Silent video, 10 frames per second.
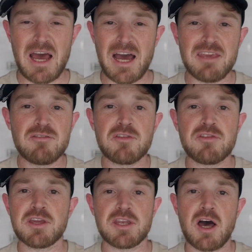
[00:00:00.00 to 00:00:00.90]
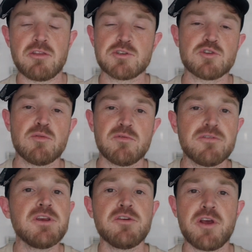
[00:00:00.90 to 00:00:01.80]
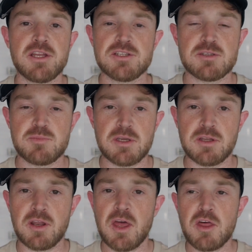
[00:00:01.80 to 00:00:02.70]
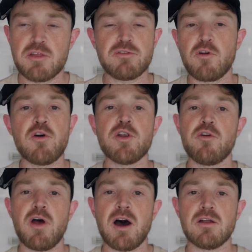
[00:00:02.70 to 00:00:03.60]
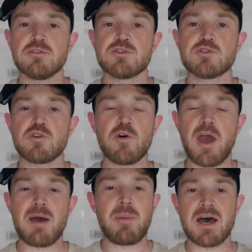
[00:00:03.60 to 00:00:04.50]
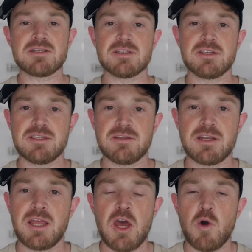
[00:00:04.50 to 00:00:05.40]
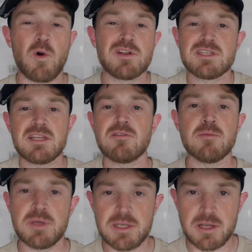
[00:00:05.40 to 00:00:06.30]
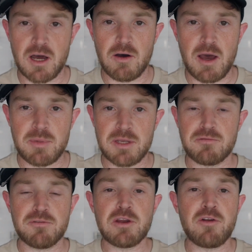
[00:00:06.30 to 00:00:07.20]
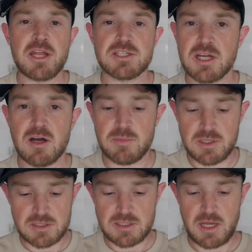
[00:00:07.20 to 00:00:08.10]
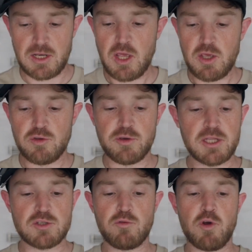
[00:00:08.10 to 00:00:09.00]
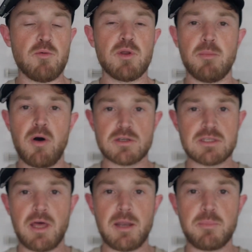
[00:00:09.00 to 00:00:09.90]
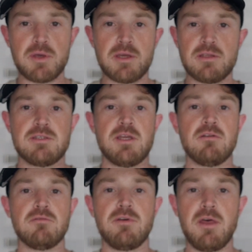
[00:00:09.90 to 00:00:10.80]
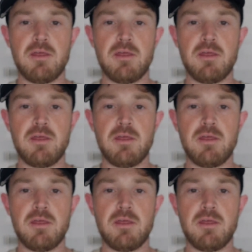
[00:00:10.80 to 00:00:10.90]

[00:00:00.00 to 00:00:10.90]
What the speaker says: I even think now the term free range is being thrown around so haphazardly that what does it even mean now? I mean, free range now means that you get to roam in a box that big instead of